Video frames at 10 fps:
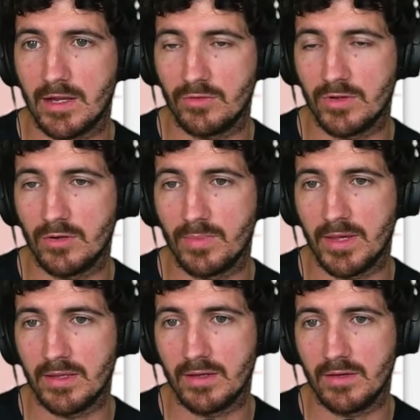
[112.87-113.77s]
and continue
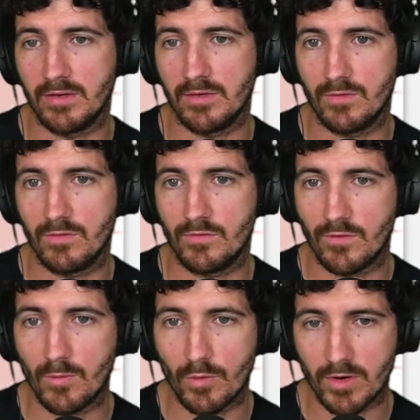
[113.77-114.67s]
playing
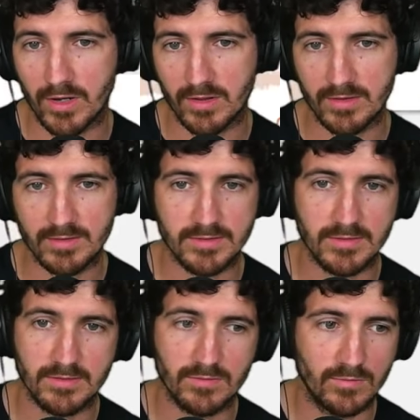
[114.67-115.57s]
from where it
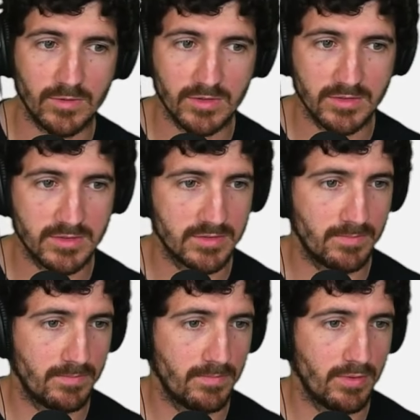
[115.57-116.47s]
was
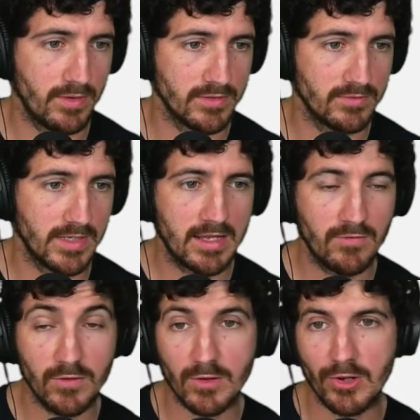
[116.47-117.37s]
paused. And
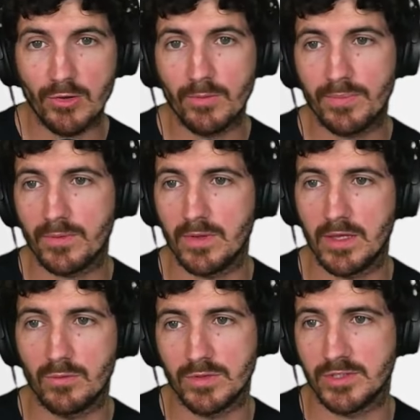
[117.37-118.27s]
if you don't loop,
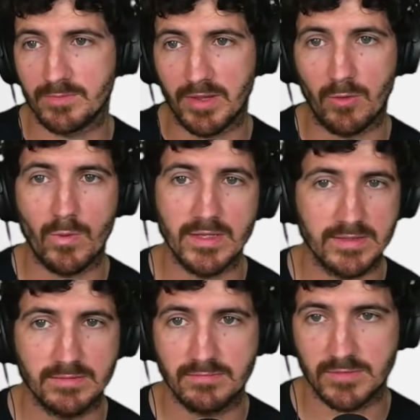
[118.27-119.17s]
it will just play
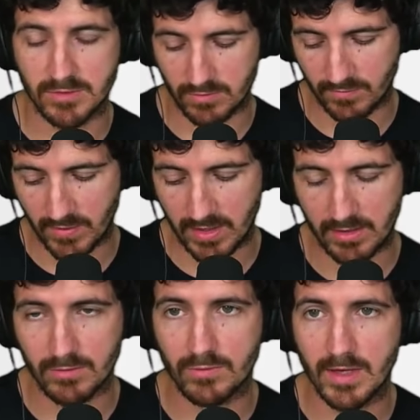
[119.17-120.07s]
once. So if
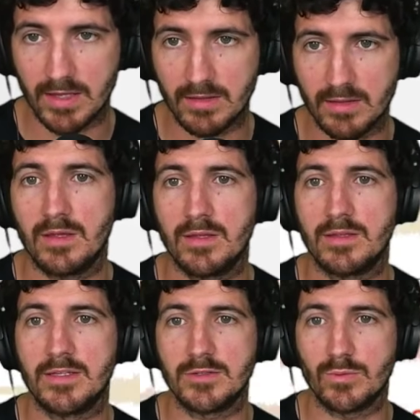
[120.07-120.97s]
I do that,
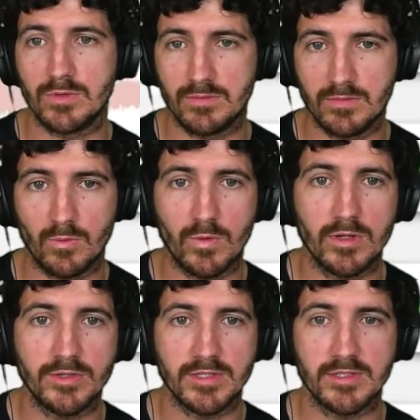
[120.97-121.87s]
this one
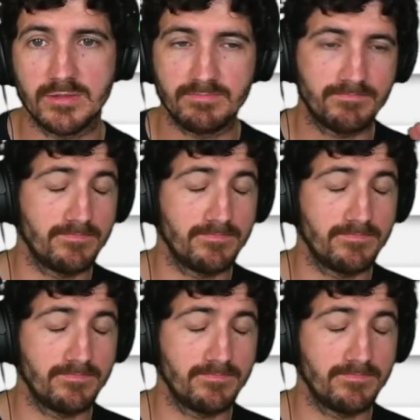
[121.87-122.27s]
will just